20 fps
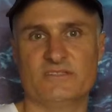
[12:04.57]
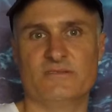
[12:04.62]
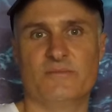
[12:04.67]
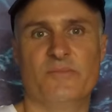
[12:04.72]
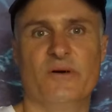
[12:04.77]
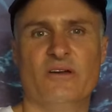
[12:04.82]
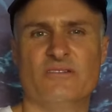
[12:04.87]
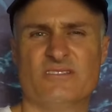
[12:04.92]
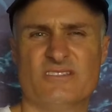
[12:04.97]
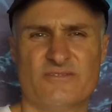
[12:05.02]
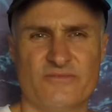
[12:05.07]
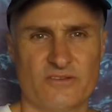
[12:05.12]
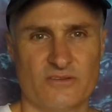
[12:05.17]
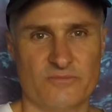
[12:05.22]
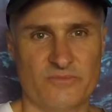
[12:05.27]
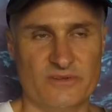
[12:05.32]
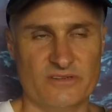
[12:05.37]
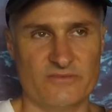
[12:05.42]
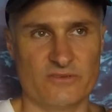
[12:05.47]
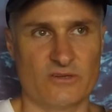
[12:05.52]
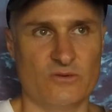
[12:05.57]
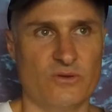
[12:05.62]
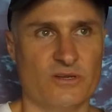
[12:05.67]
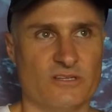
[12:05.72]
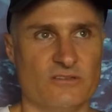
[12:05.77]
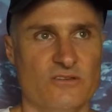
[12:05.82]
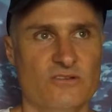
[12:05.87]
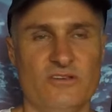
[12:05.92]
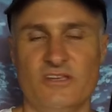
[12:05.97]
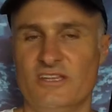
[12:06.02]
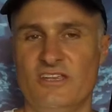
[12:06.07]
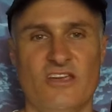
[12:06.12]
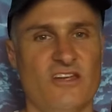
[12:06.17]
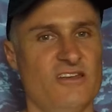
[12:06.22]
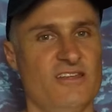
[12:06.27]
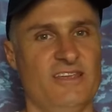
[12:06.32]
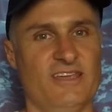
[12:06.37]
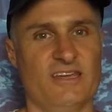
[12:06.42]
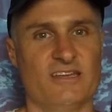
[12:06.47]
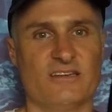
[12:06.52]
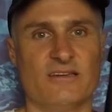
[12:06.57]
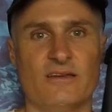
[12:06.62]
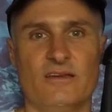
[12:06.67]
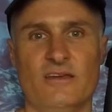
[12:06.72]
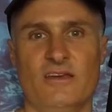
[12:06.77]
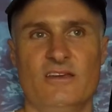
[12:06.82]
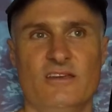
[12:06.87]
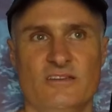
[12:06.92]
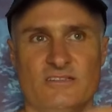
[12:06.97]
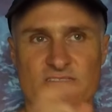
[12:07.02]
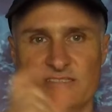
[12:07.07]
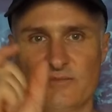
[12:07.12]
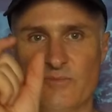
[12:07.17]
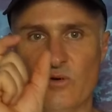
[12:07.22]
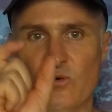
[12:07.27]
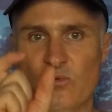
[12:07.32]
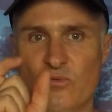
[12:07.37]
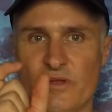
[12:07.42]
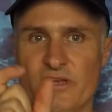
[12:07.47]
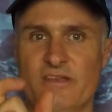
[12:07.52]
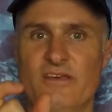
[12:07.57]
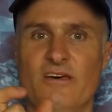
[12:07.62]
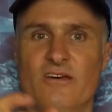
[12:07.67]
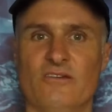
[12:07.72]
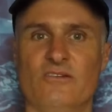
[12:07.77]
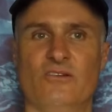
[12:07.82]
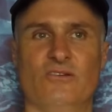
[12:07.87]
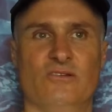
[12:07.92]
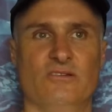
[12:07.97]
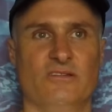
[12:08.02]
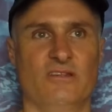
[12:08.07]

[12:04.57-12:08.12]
to the boat just for a bit of a quick look, and you only get a small window,